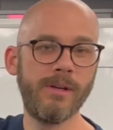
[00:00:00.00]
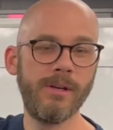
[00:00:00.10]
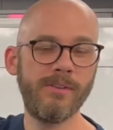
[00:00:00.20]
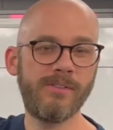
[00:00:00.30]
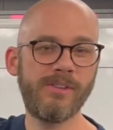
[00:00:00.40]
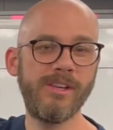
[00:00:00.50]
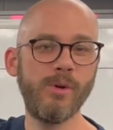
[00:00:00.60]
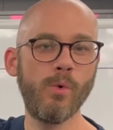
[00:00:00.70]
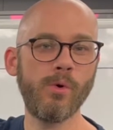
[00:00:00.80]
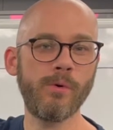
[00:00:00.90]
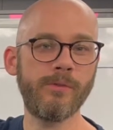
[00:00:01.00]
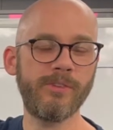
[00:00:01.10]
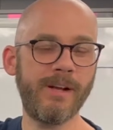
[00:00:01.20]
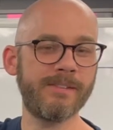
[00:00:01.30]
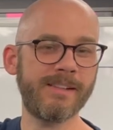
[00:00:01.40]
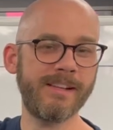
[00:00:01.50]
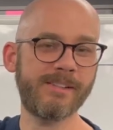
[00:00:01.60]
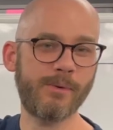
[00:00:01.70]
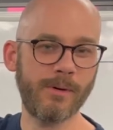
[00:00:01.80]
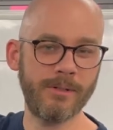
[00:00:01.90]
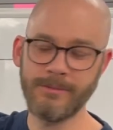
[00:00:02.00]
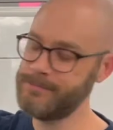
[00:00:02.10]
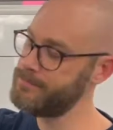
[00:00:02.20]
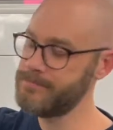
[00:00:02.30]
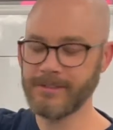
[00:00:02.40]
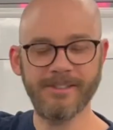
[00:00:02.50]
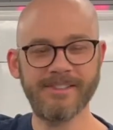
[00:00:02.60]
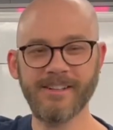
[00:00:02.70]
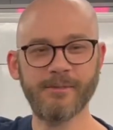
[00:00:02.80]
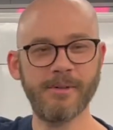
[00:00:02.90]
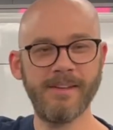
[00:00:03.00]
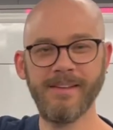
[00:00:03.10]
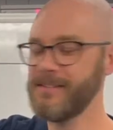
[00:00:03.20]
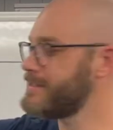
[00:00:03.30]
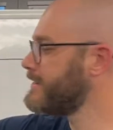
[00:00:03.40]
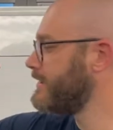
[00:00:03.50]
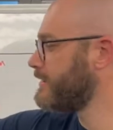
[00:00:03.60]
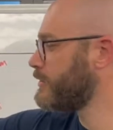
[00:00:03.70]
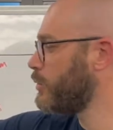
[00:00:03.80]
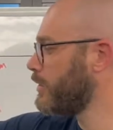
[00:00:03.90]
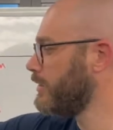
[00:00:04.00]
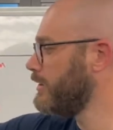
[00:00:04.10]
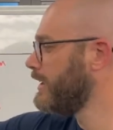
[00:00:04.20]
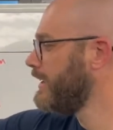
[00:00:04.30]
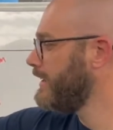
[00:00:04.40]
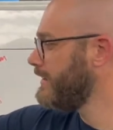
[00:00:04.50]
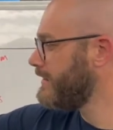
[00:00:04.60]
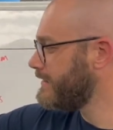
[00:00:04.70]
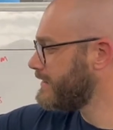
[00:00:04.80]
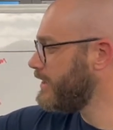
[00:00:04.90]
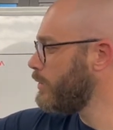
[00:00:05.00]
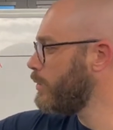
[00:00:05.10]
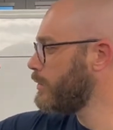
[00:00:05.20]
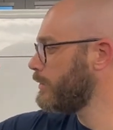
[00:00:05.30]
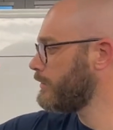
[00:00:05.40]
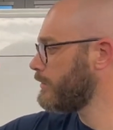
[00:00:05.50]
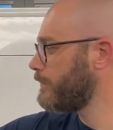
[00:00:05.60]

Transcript: Sciurus sounds like squirrel because that's what it is. A squirrel is a sciurus.